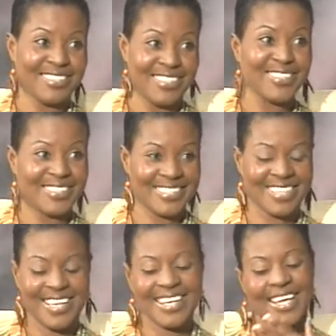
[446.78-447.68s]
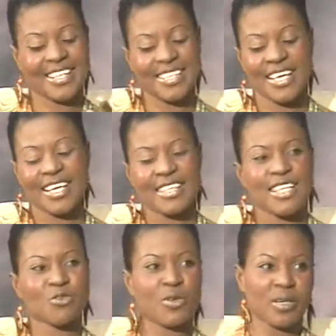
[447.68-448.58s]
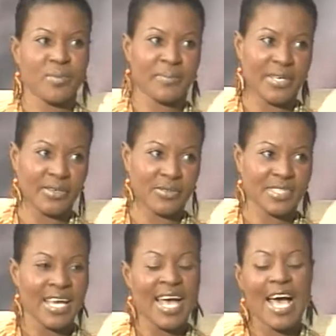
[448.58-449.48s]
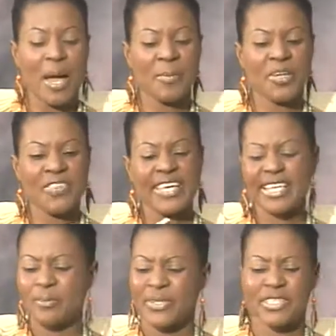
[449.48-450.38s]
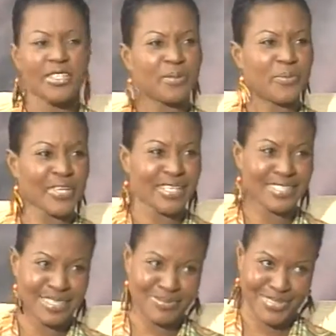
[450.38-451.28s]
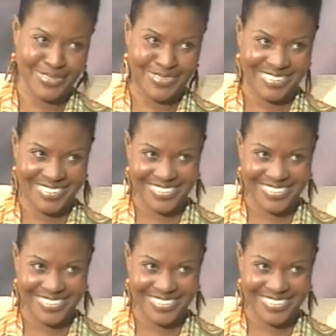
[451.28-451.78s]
You understand? Oh, and that's what I'm about. Good. I'm not thinking about another book anytime soon.